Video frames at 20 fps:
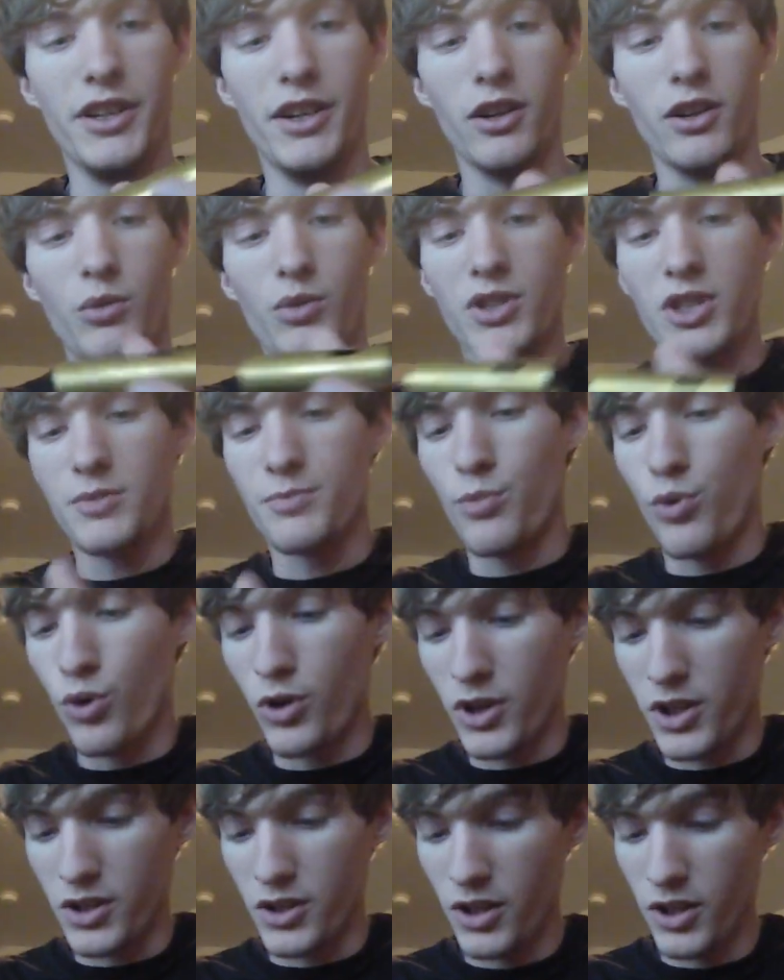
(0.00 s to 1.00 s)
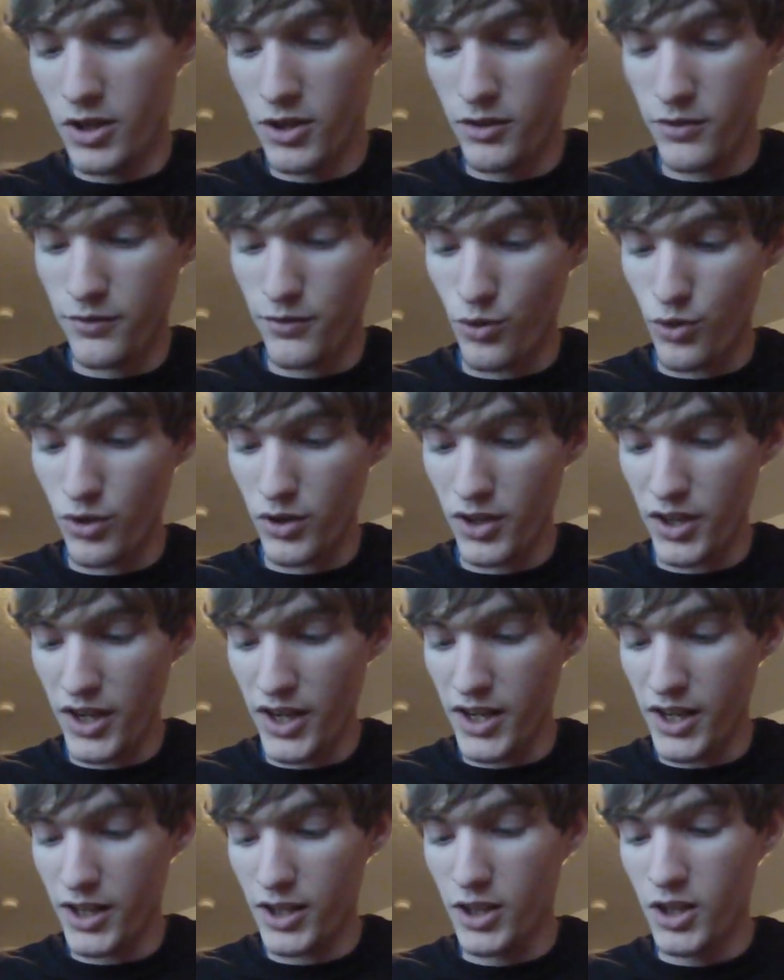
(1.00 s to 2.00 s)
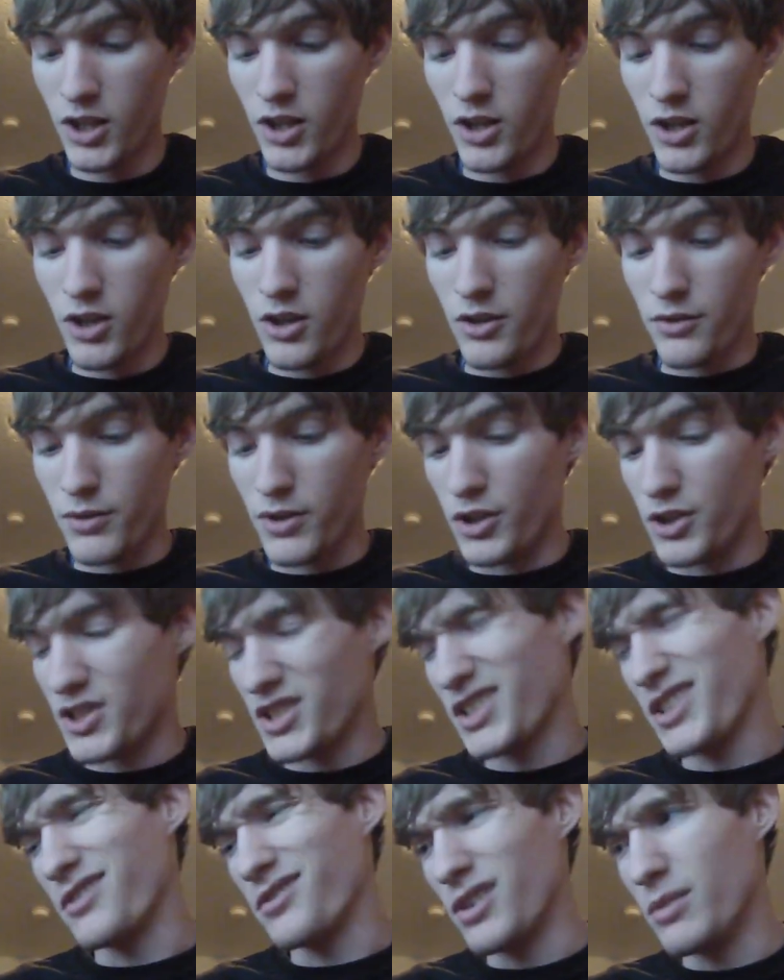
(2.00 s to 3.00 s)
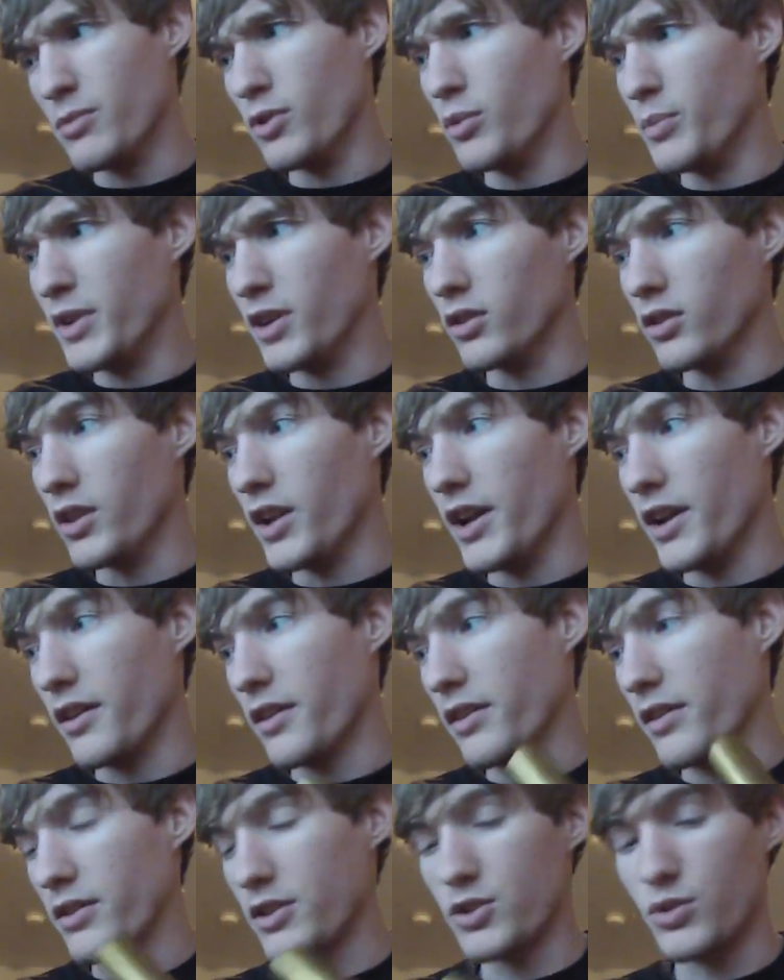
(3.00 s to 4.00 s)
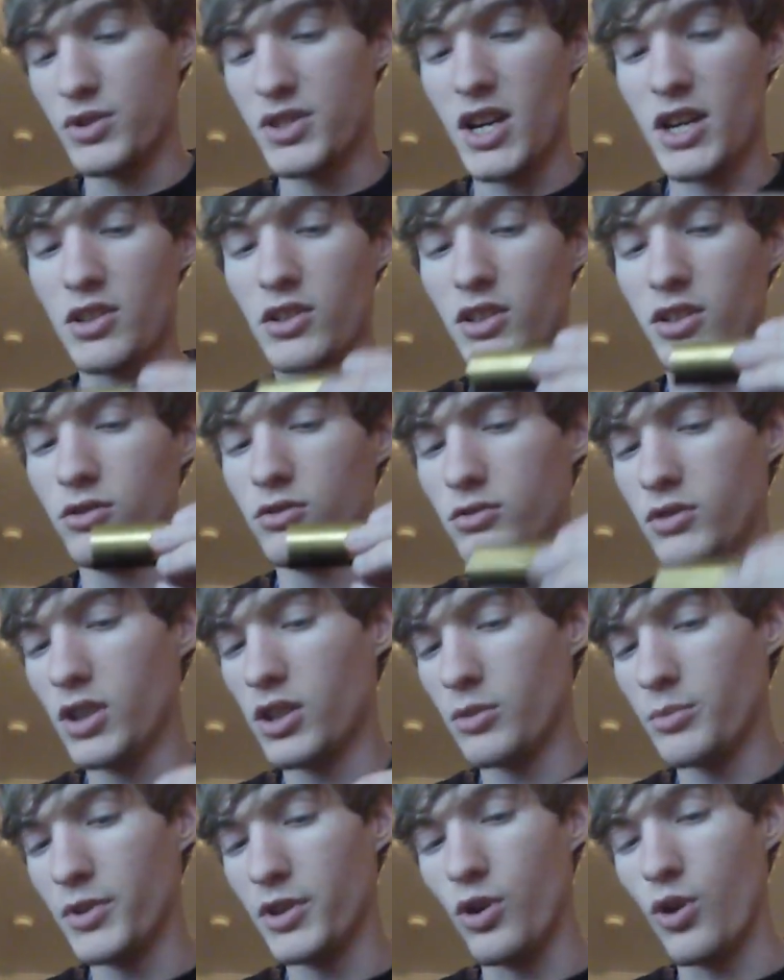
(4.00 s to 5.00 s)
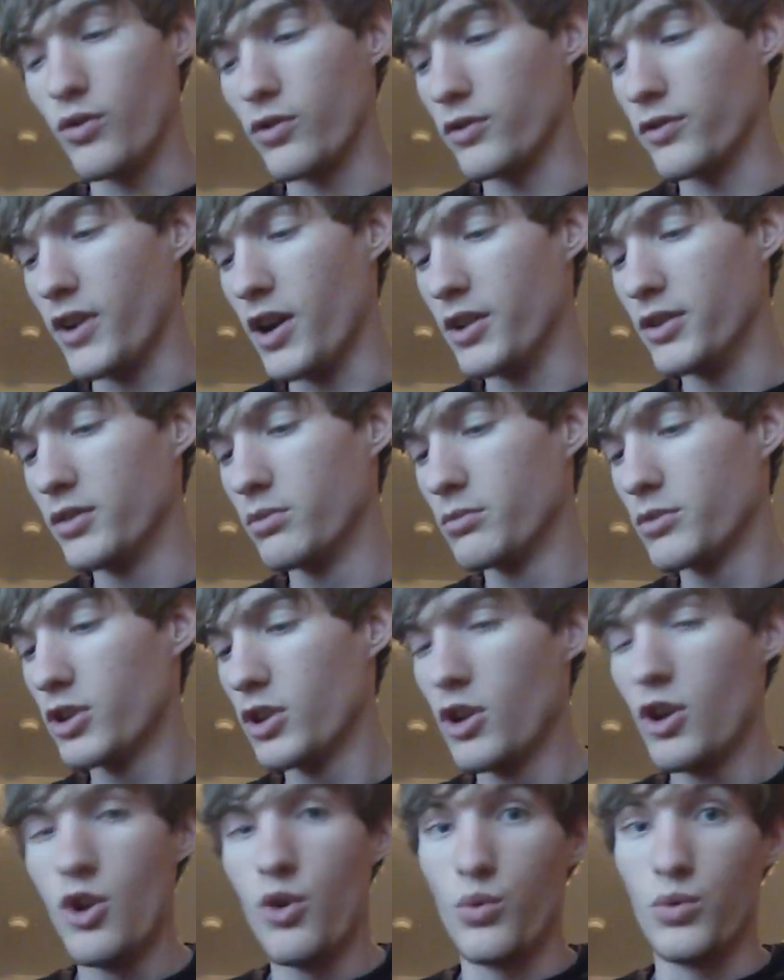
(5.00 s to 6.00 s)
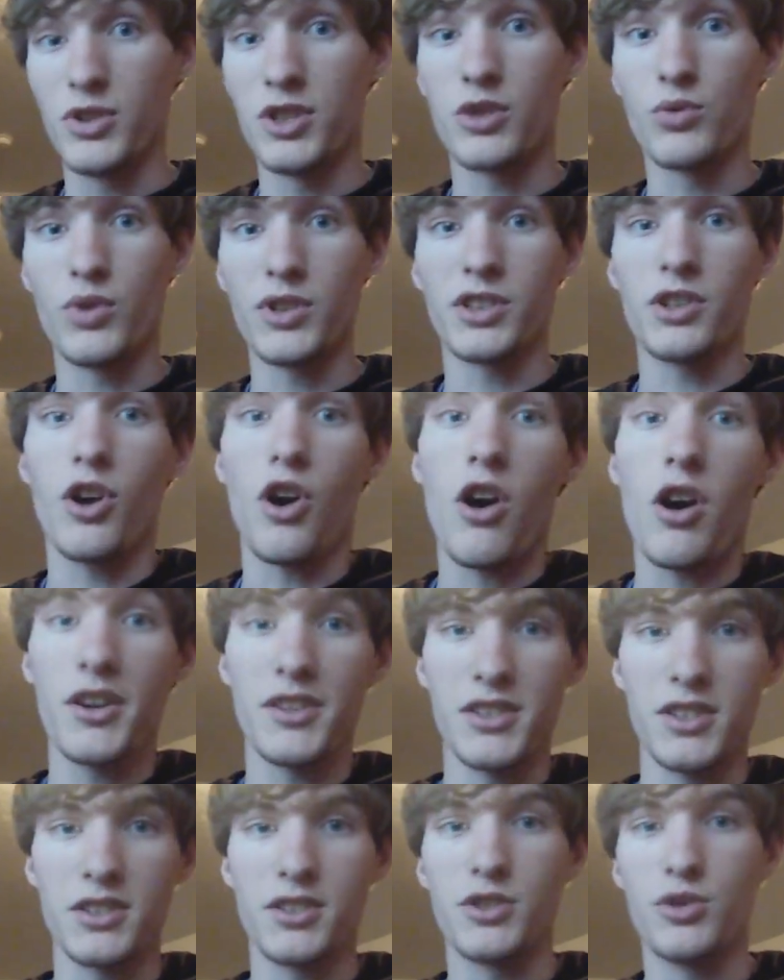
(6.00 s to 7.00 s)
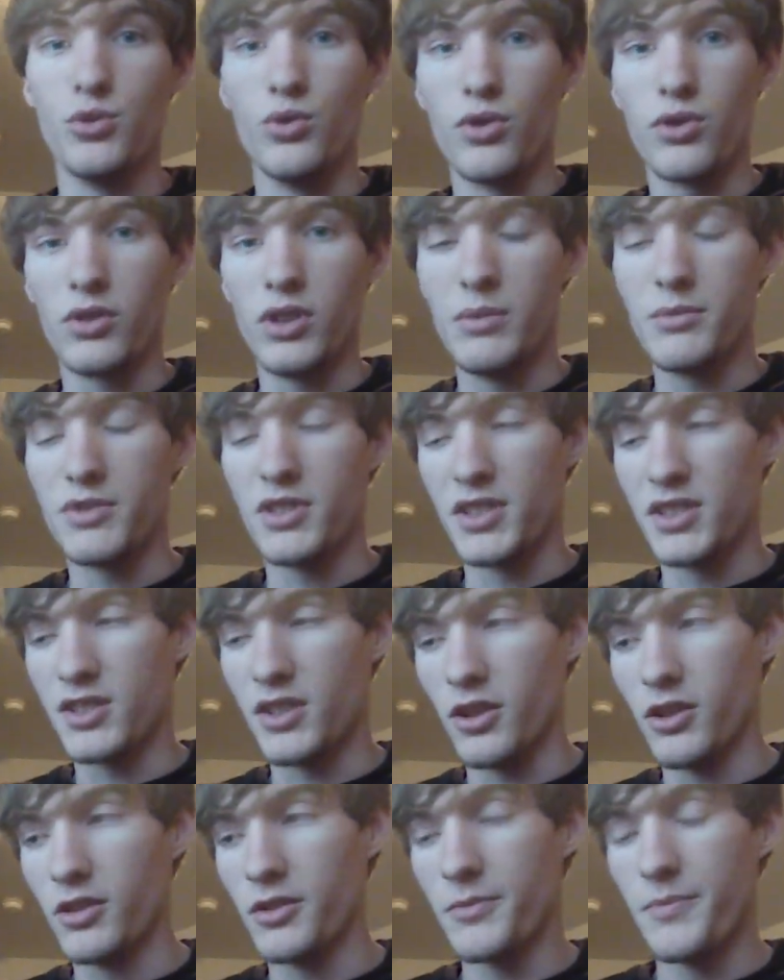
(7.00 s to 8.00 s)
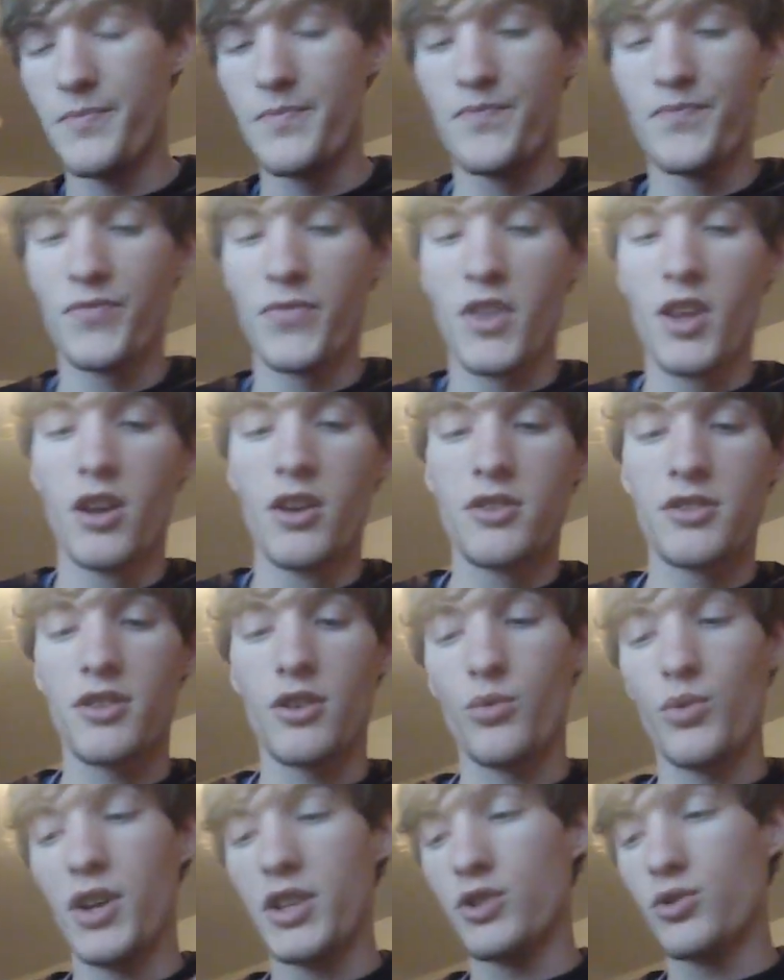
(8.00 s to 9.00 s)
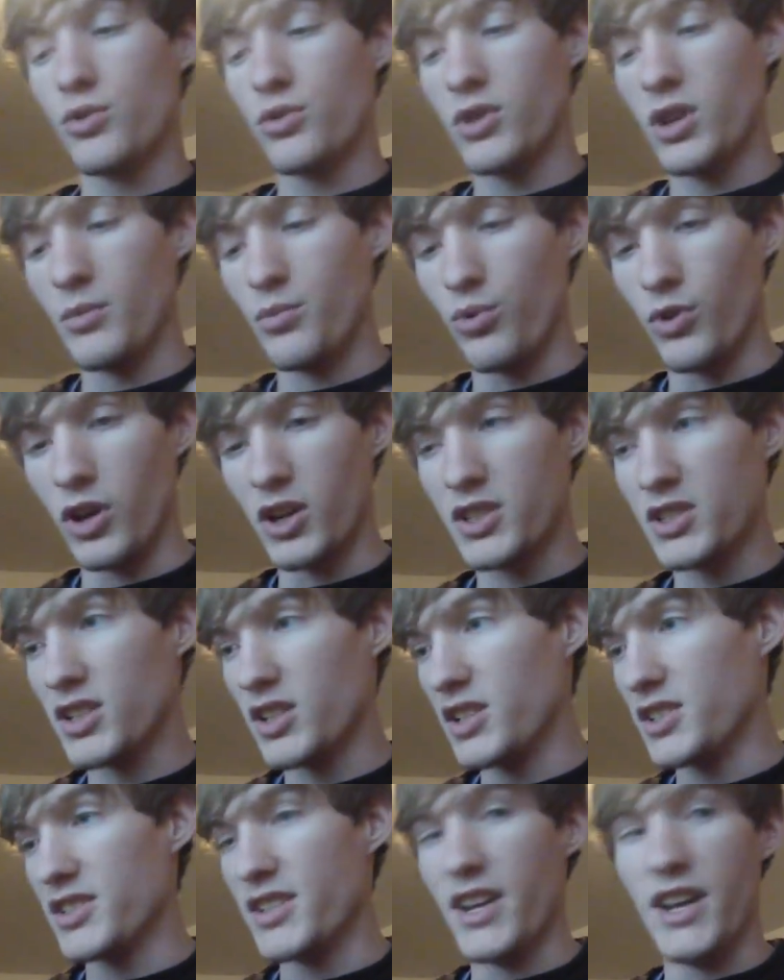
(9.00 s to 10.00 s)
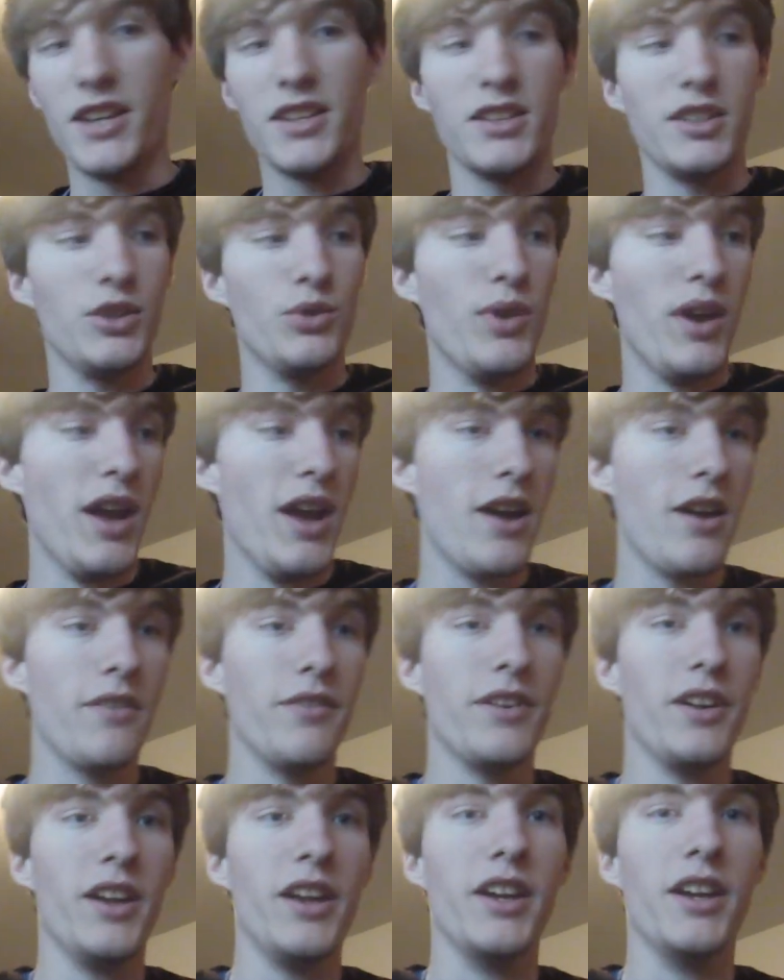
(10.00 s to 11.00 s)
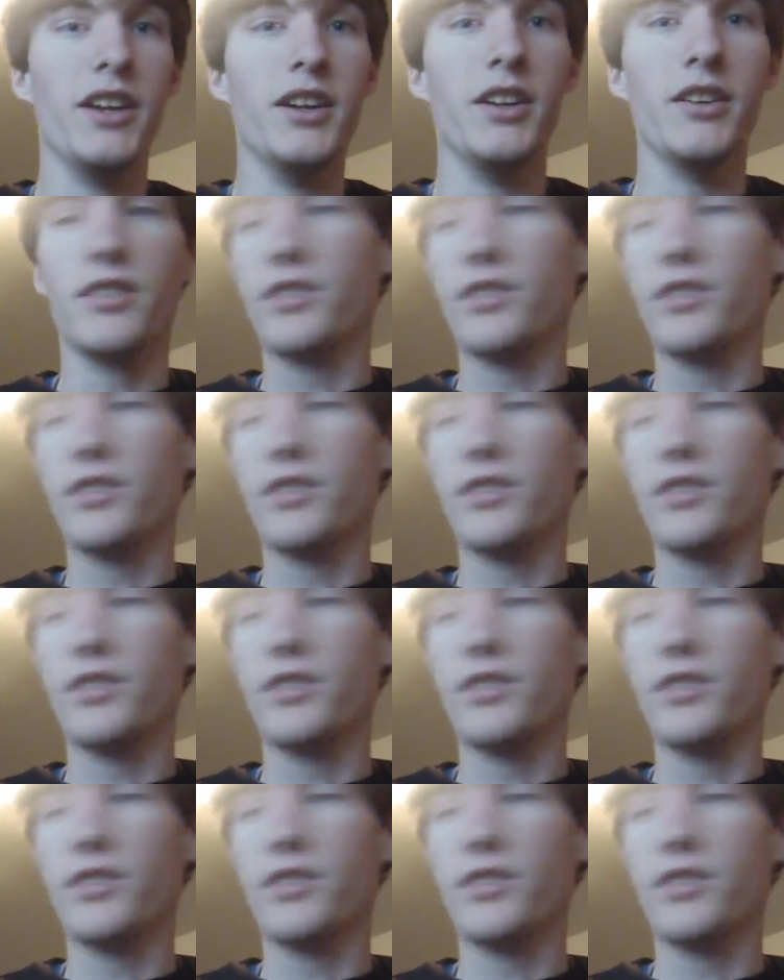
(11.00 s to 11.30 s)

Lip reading: here, which is ported for a 363 millimeter length. So it's actually a little bit over volumed, which is what causes Joule creep to start. So the way Joule creep works is that you have a,